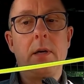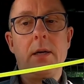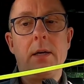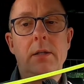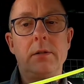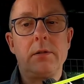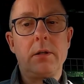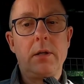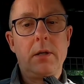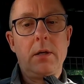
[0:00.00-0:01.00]

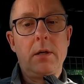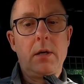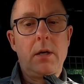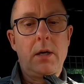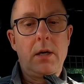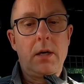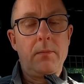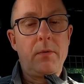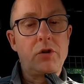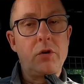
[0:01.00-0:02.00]
and
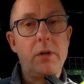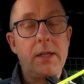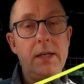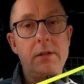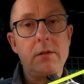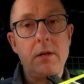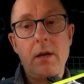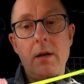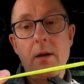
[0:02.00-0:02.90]
I tried these.